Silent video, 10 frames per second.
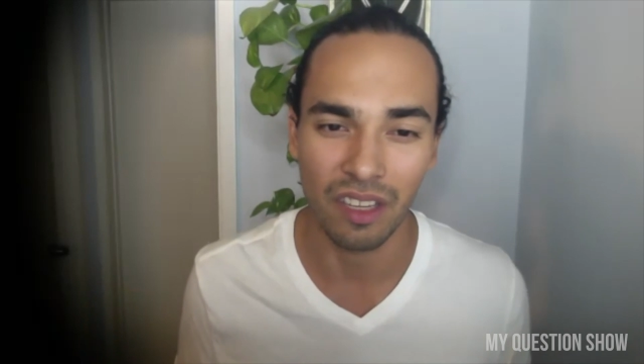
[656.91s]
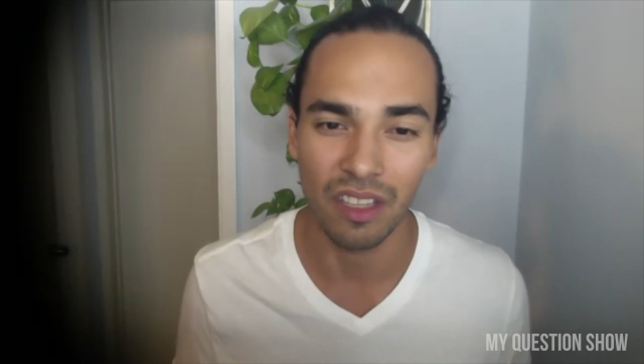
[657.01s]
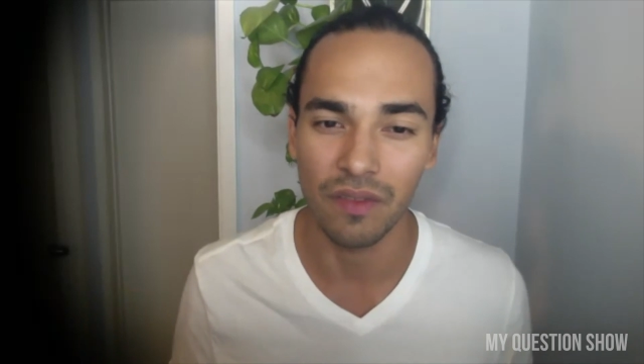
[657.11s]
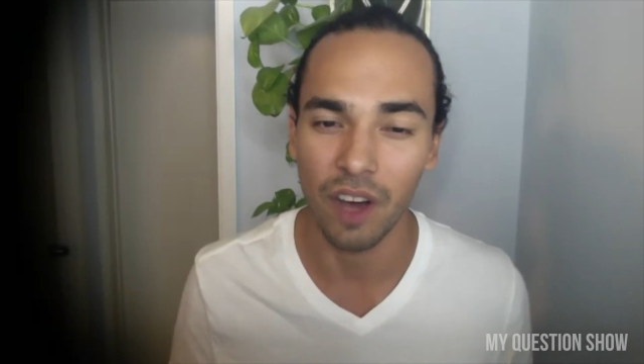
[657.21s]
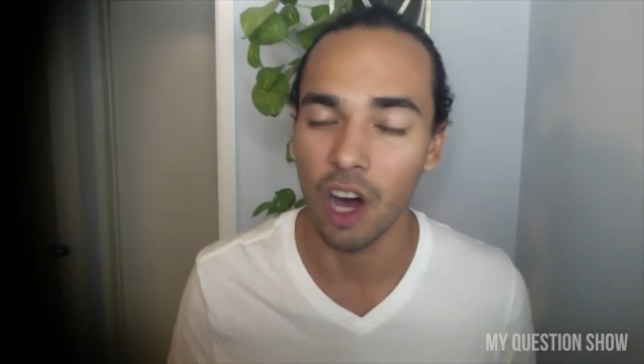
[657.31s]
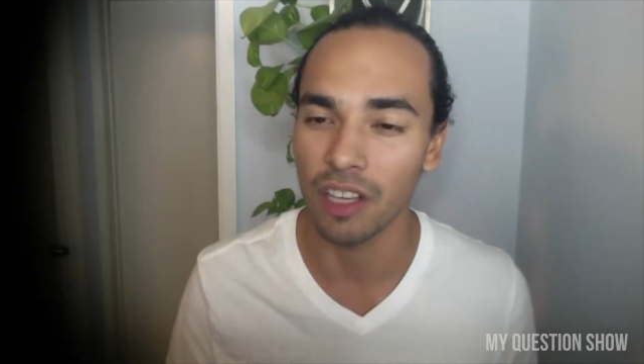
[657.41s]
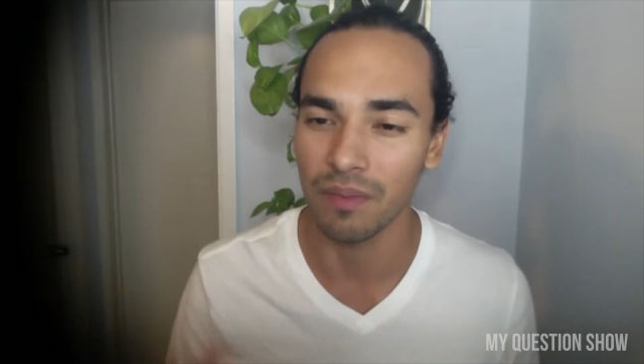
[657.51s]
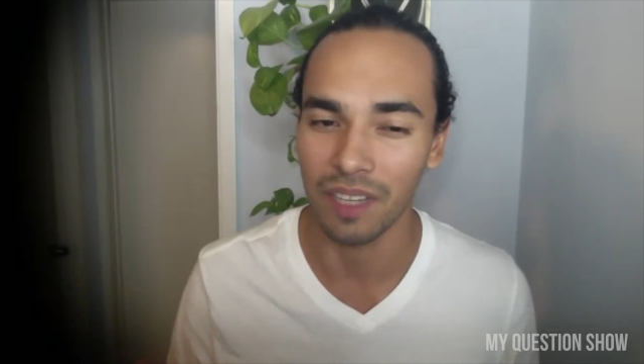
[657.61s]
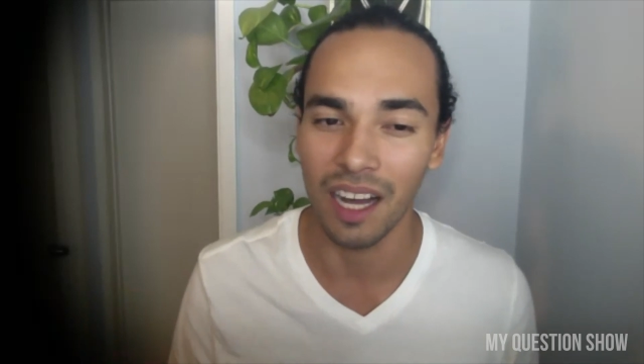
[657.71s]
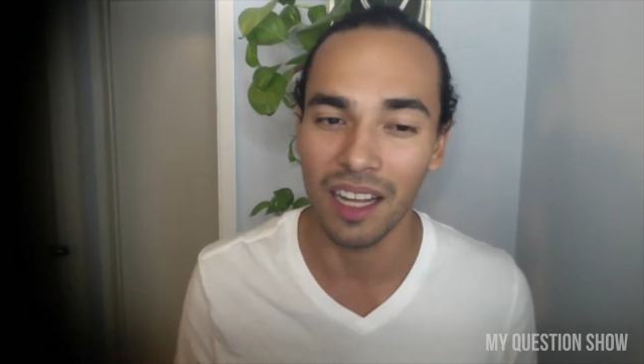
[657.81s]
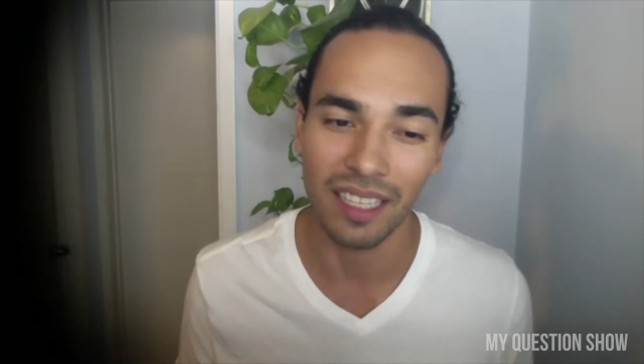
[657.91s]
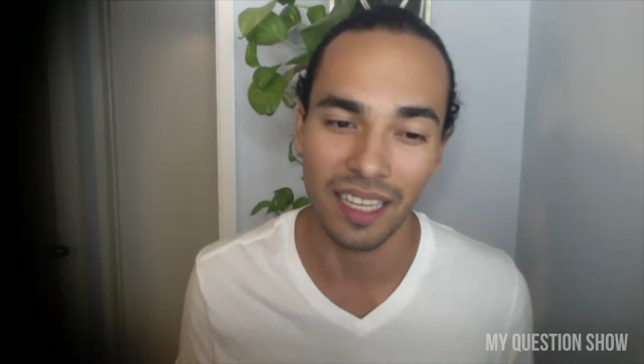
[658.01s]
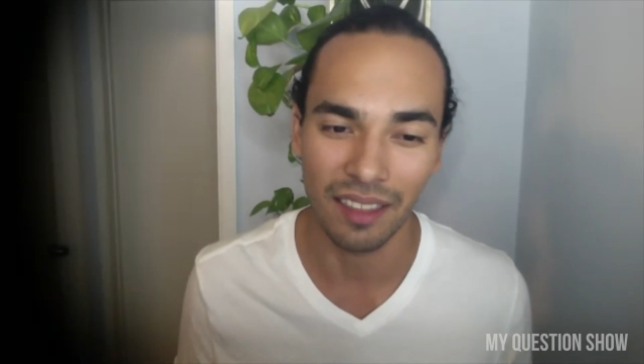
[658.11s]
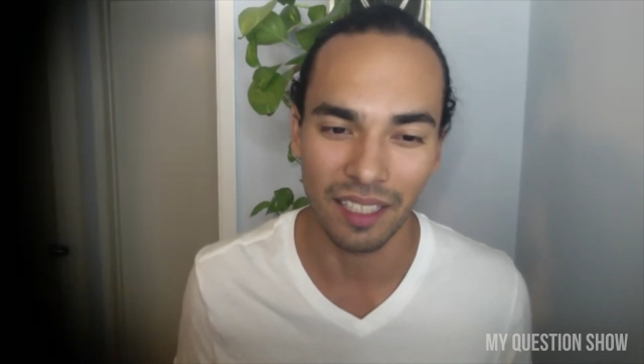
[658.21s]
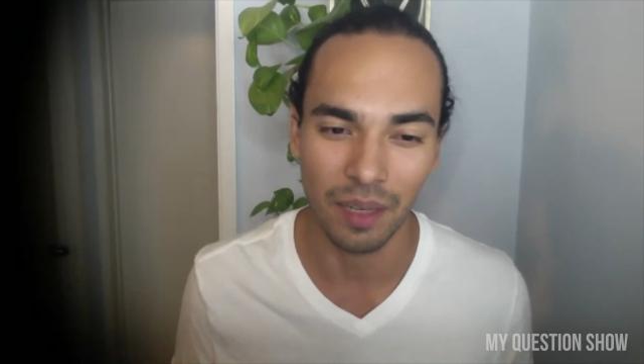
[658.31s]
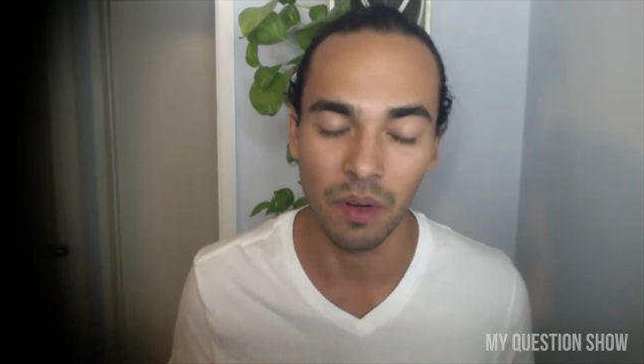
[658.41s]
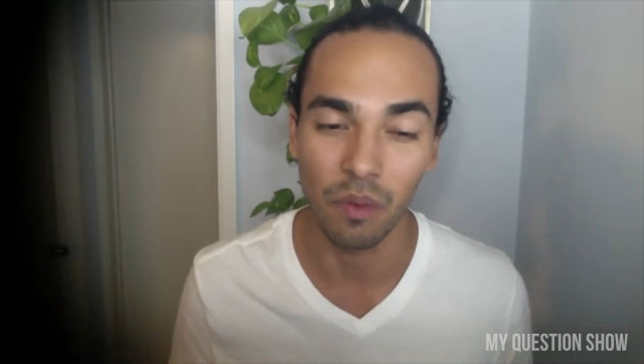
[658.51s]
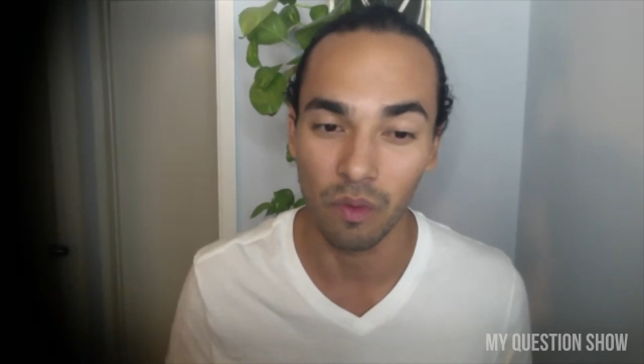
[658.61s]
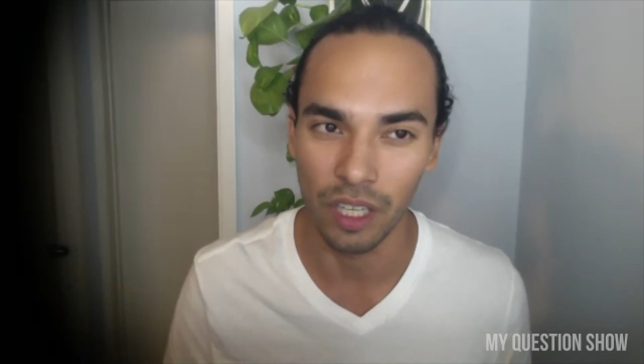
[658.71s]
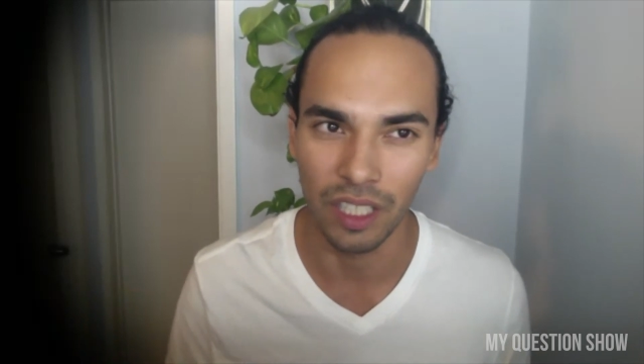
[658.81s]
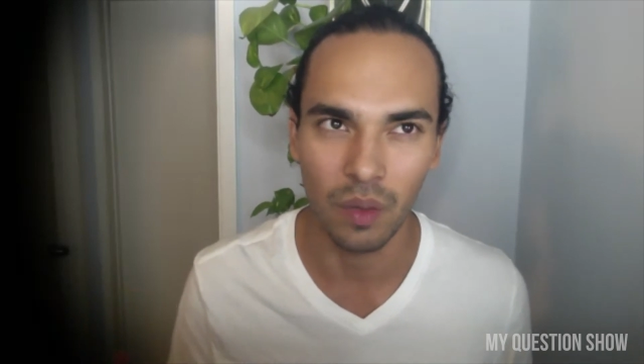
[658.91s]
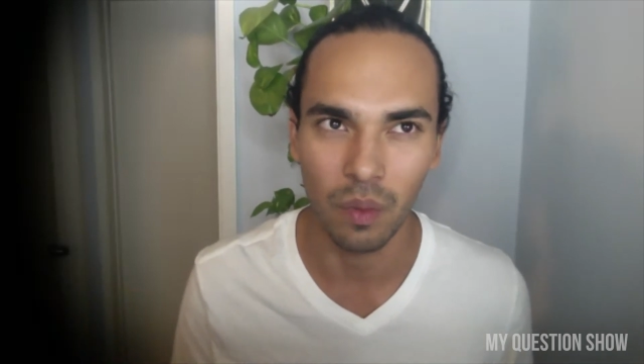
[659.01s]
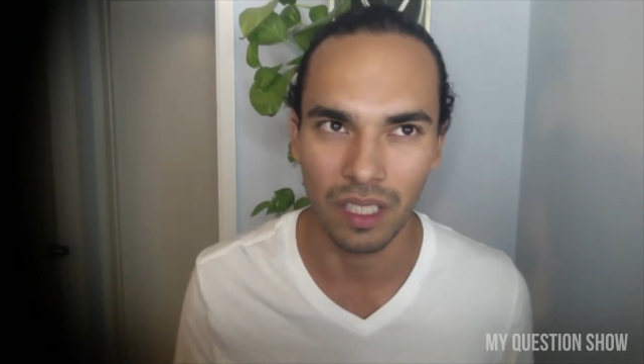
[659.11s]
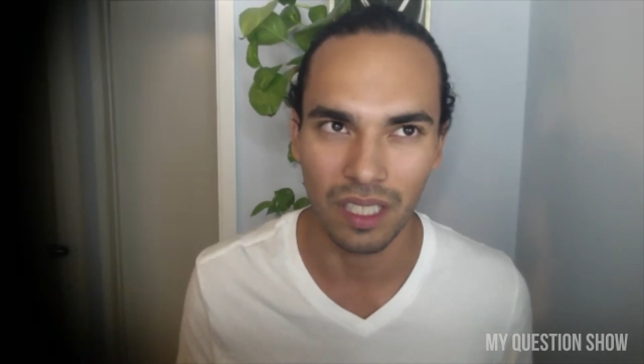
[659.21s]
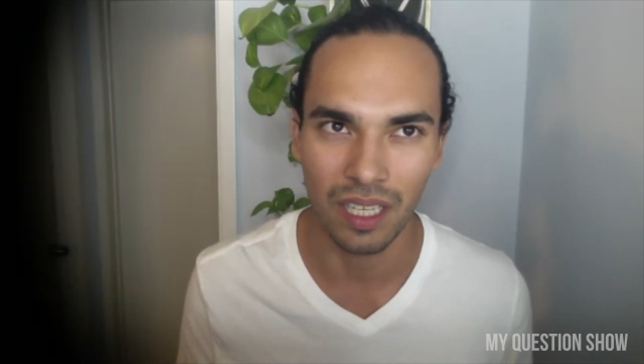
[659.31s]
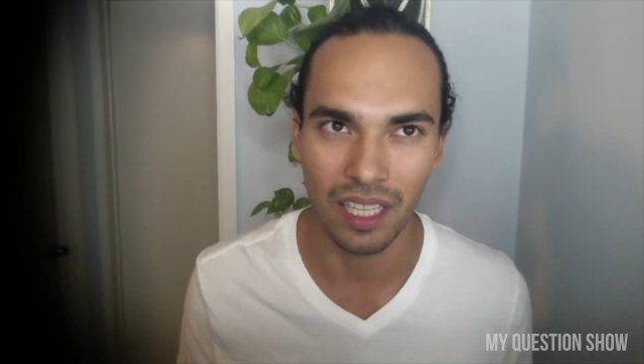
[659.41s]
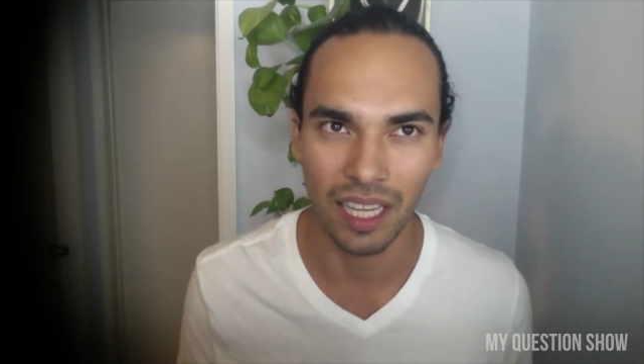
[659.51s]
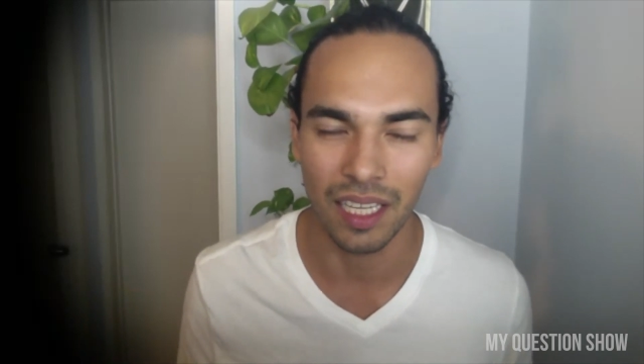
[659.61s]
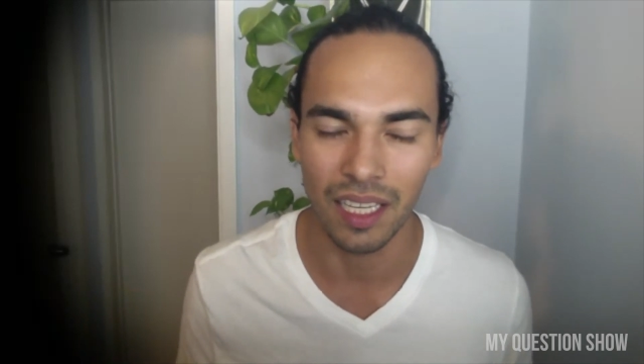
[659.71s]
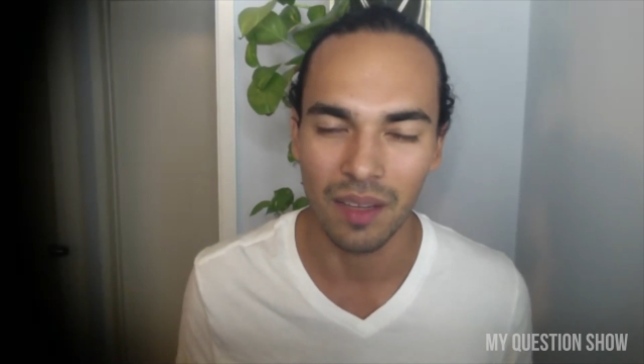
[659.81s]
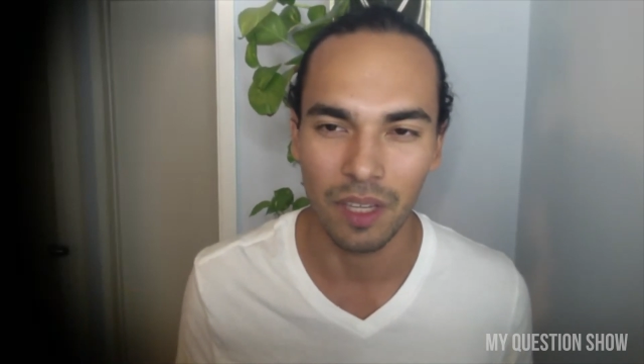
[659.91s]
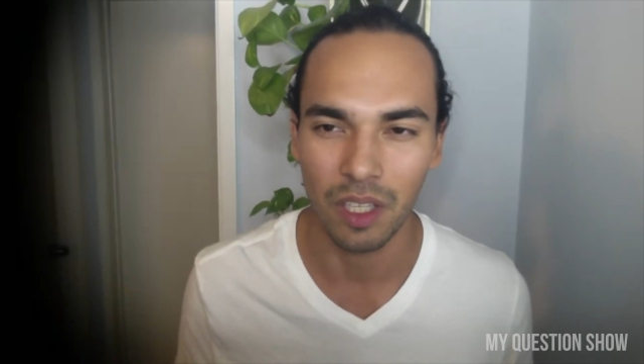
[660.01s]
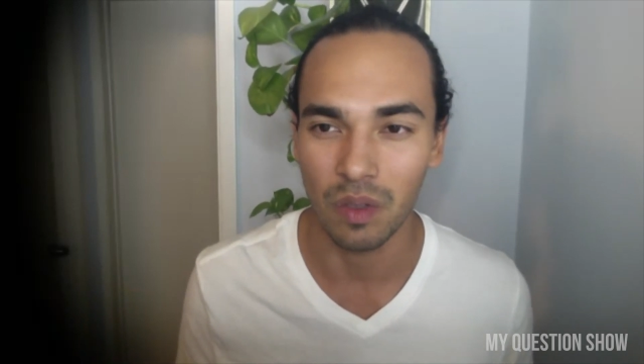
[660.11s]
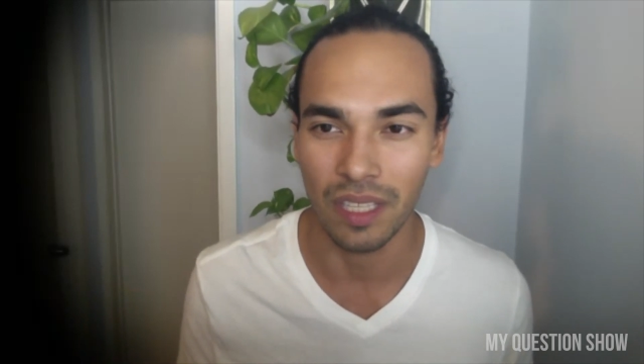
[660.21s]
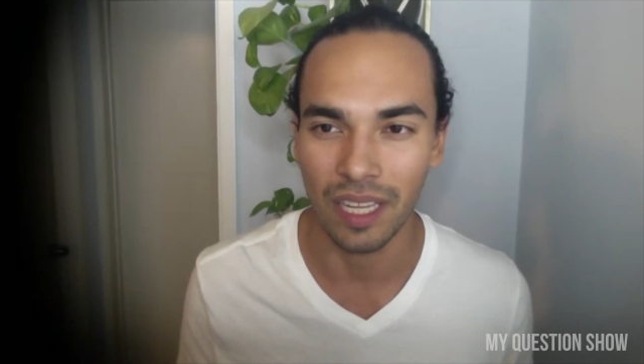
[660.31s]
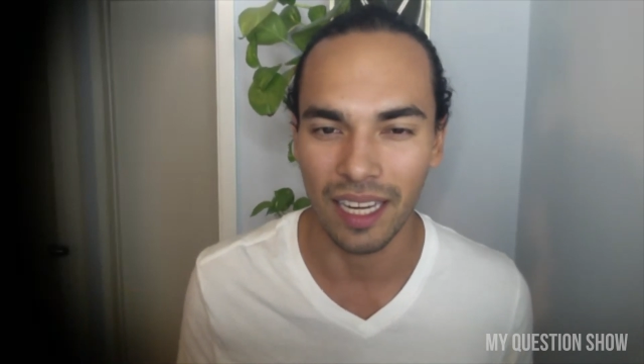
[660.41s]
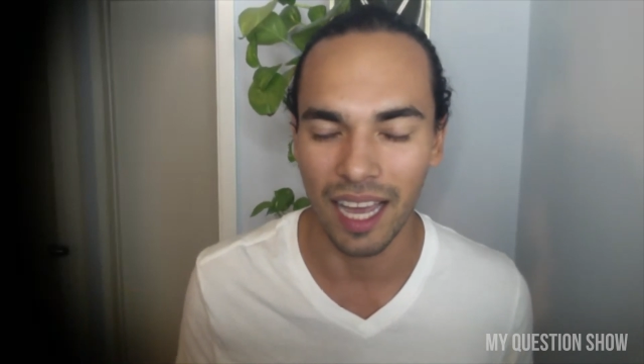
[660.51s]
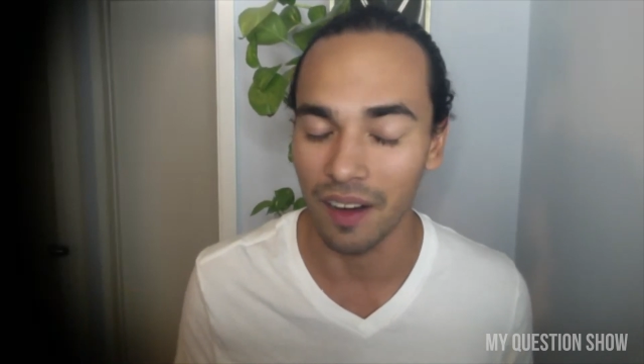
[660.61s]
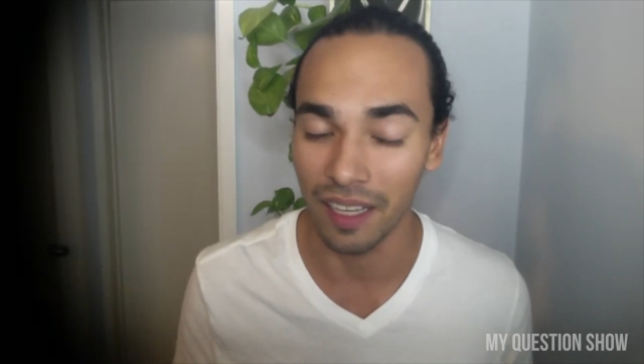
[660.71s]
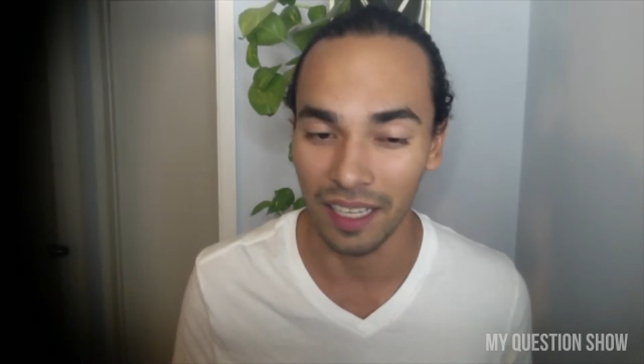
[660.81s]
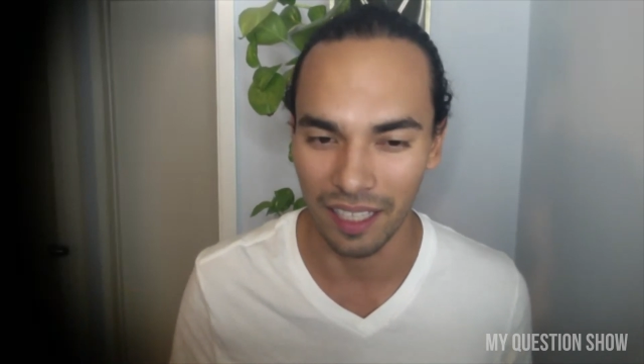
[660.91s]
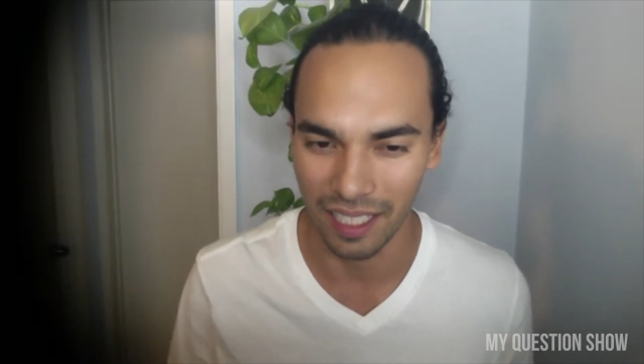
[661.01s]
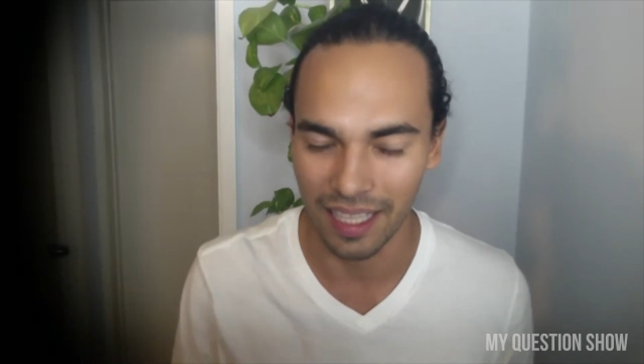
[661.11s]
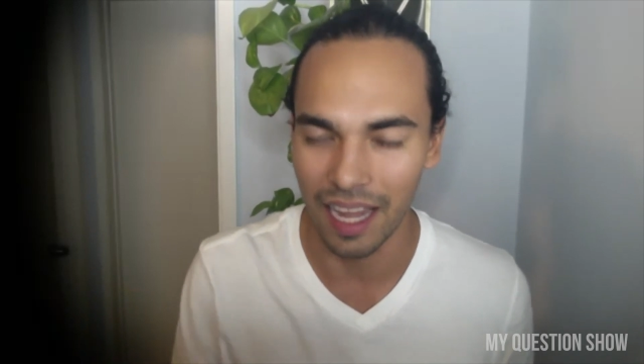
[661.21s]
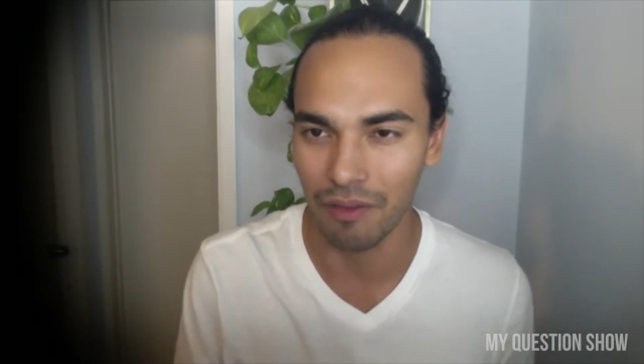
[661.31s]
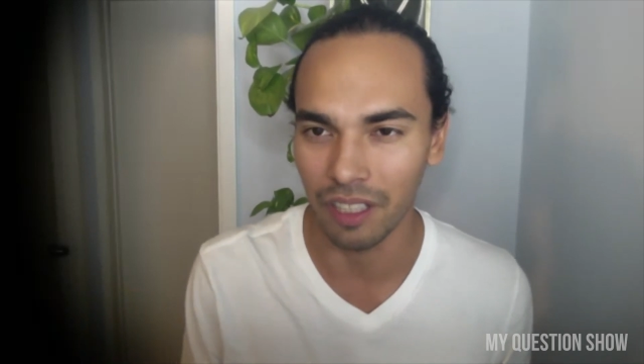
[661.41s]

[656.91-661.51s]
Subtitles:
tons of awesome content out there, but really what's going to like make you stand out? And it's that